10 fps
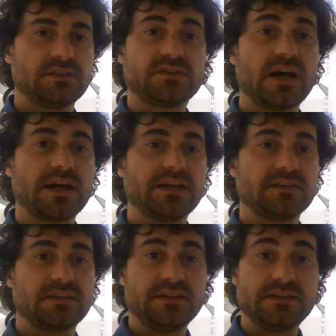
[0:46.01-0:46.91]
The target
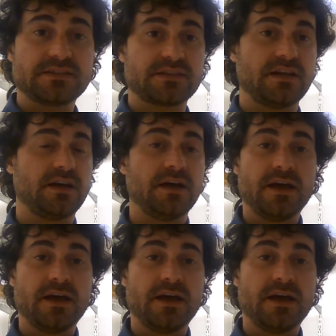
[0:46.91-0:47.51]
is uh,